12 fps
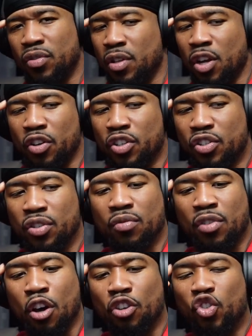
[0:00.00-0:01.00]
Long as you,
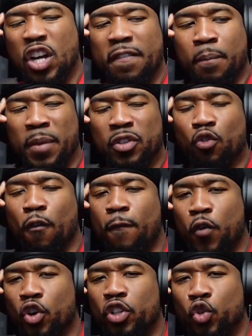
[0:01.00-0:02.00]
long as you have mental
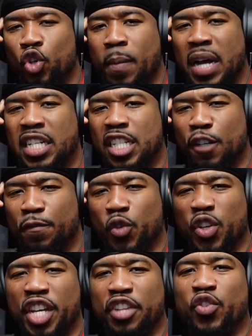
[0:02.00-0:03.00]
fortitude about yourself, you
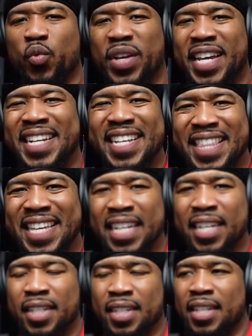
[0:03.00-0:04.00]
can get through
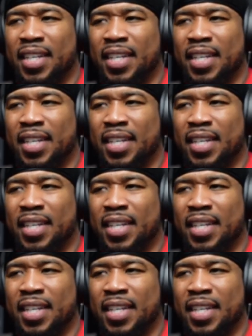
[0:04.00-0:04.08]
anything.